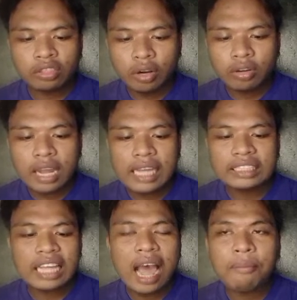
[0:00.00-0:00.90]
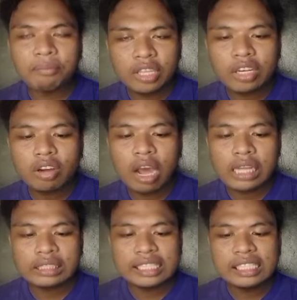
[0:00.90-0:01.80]
known as amino
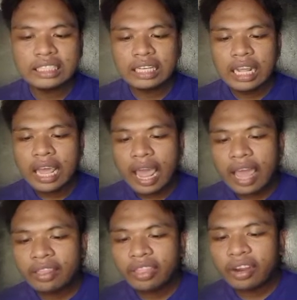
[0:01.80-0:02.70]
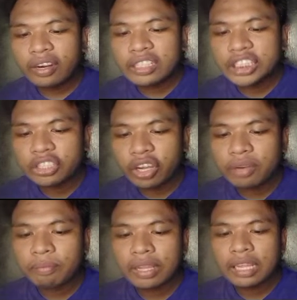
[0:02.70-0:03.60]
acids, and they are
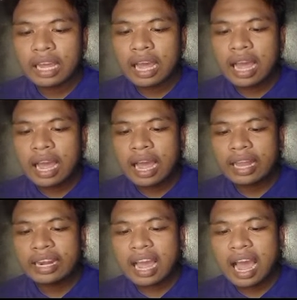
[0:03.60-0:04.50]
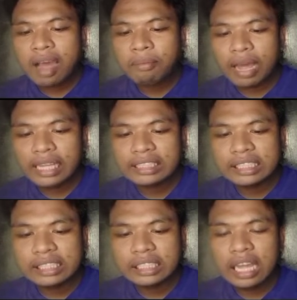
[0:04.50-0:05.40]
joined by an amide
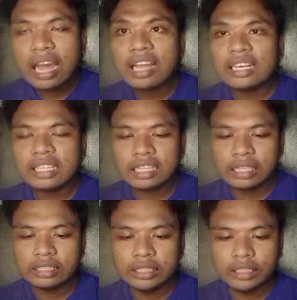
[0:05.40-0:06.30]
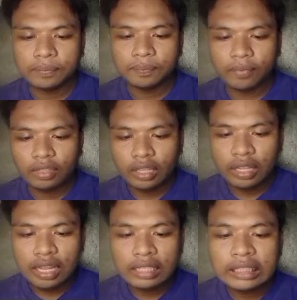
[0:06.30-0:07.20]
linkage.
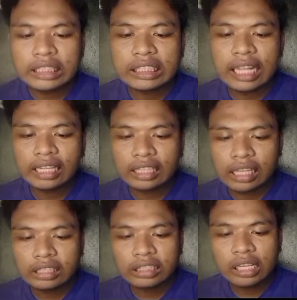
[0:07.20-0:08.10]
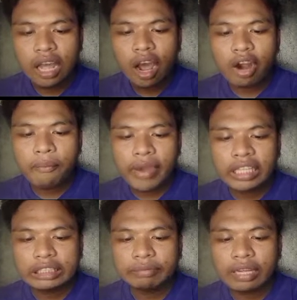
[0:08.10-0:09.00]
These linkages are
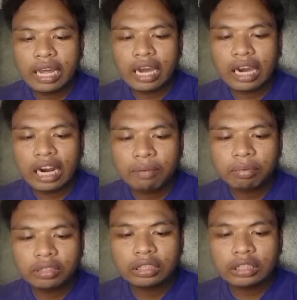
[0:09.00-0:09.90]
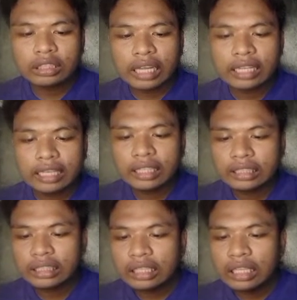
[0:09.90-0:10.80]
made by a carboxylic
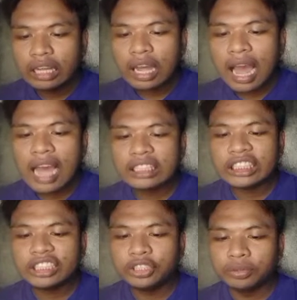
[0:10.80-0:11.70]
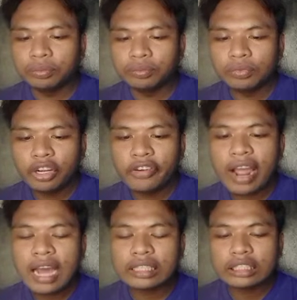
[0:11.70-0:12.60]
acid group
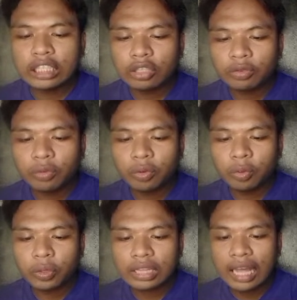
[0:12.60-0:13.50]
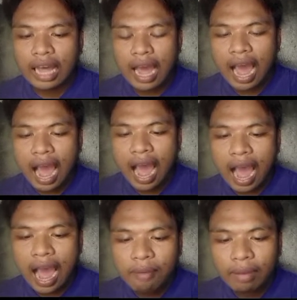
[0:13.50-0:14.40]
reacting with an
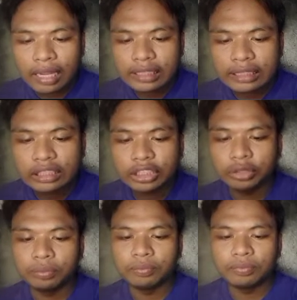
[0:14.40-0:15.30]
amine group,